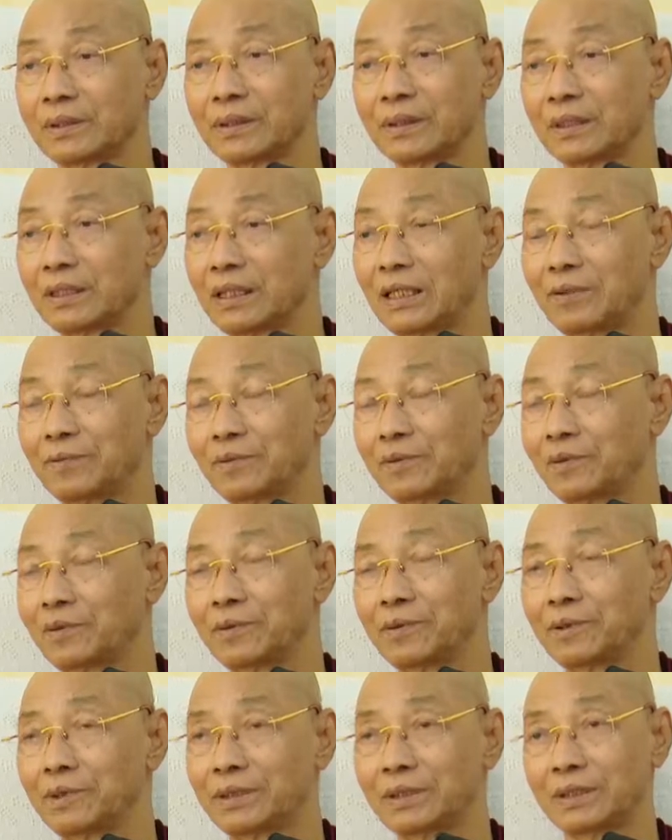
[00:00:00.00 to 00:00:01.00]
Therefore,
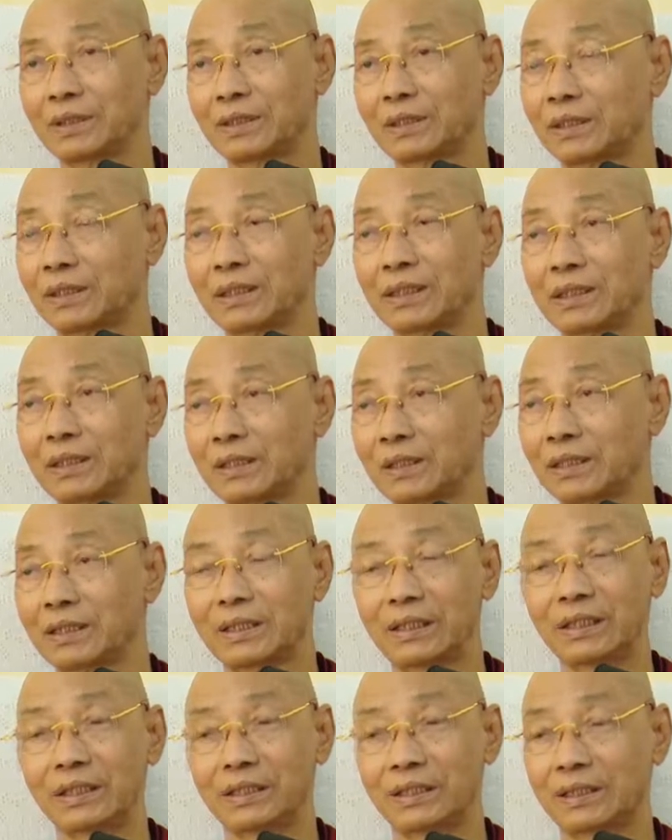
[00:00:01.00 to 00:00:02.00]

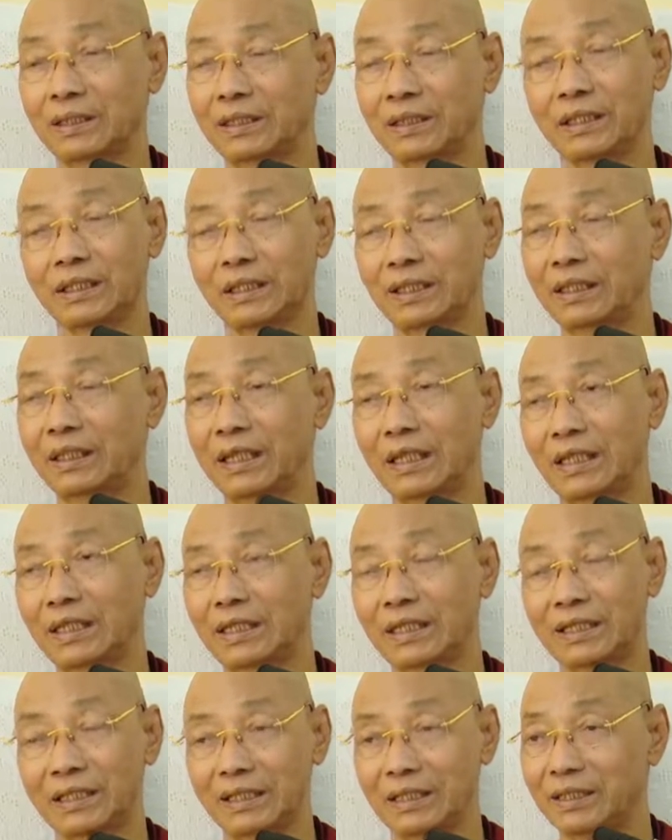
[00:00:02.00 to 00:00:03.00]
here
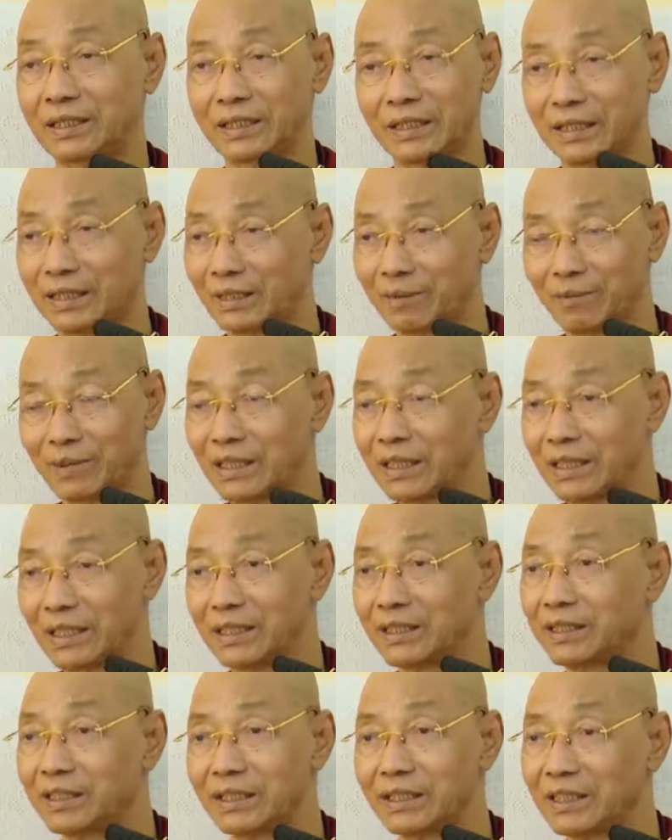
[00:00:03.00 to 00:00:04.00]
it is the
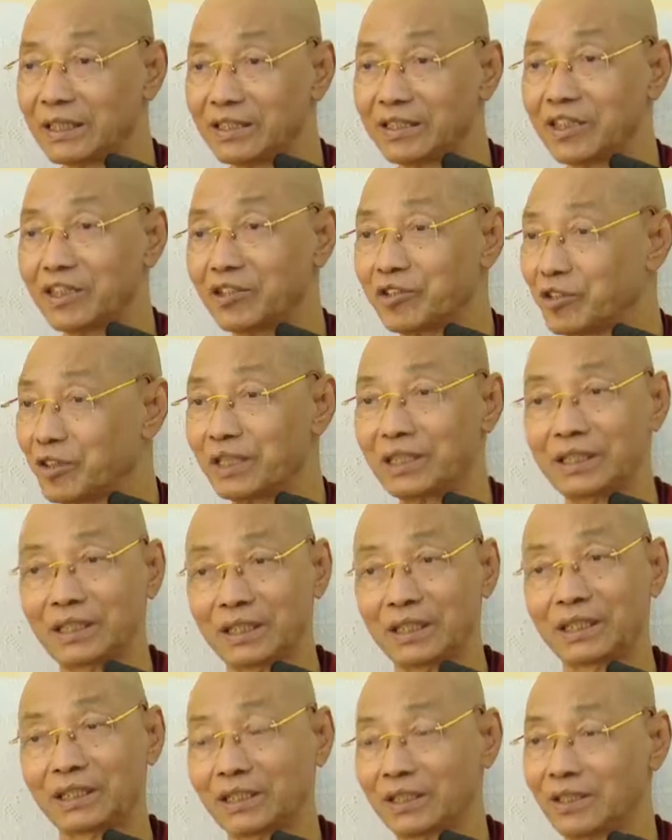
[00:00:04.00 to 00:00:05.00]
meanings necessary,
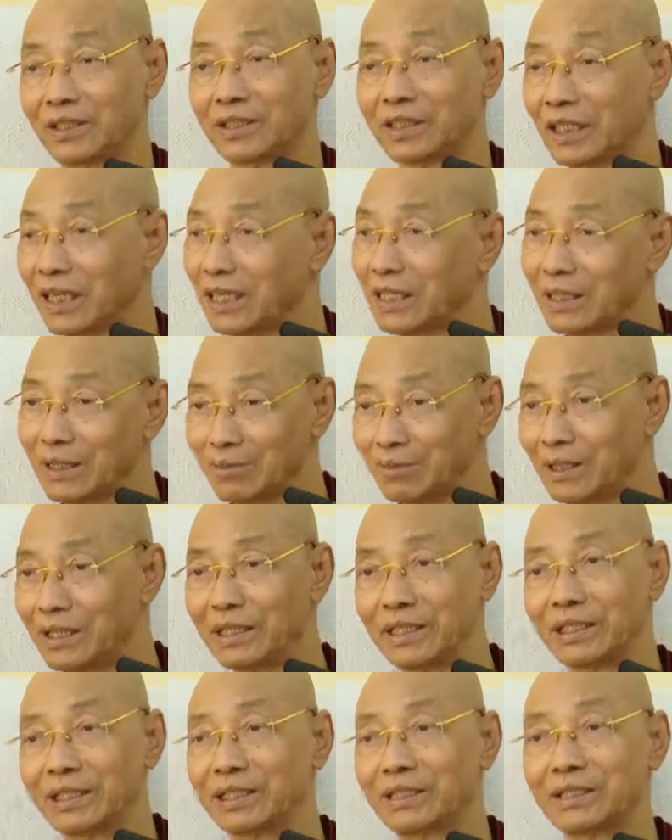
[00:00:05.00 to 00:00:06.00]
not other
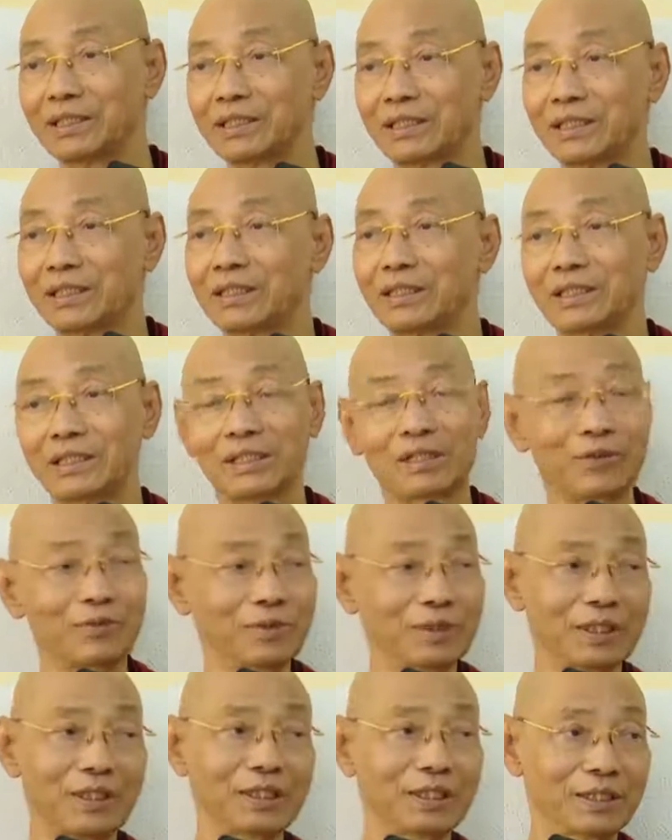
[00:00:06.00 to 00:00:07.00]
meanings in this
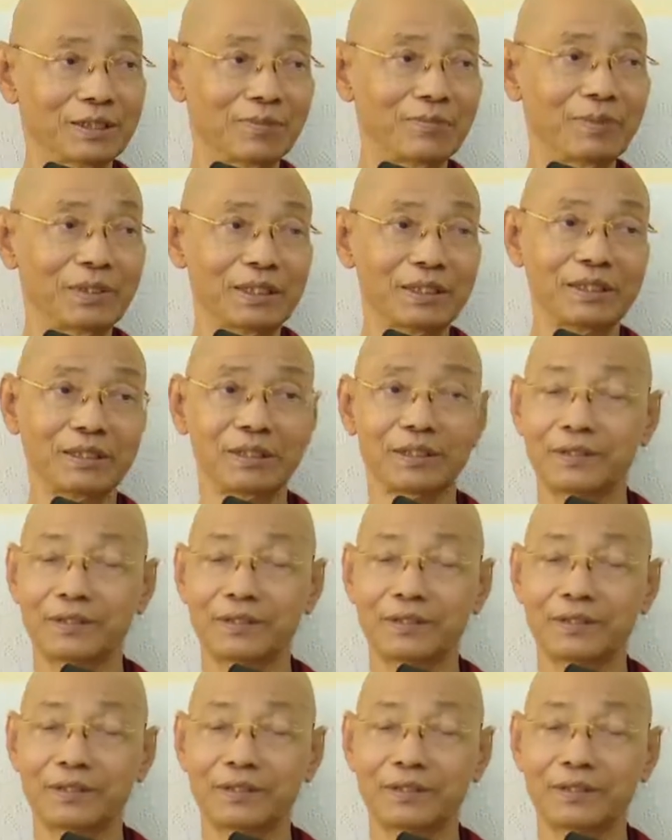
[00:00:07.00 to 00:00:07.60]
way explained.